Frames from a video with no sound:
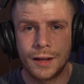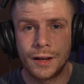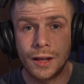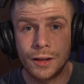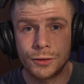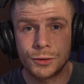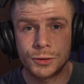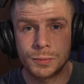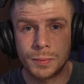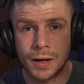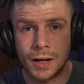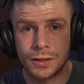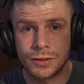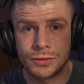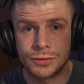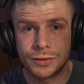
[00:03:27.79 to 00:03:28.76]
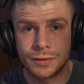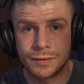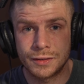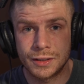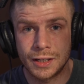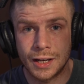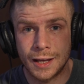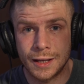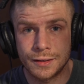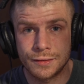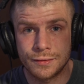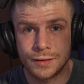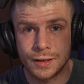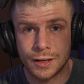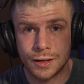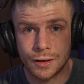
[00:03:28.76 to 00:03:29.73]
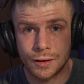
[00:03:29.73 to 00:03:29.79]
another sponsor of today's
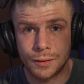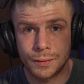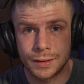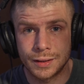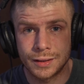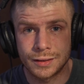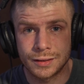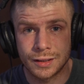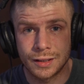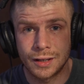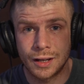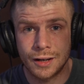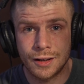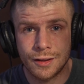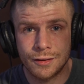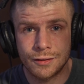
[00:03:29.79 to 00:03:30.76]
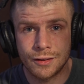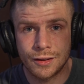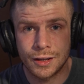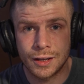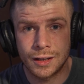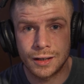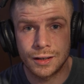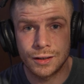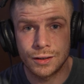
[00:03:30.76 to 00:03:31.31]
video is none other than,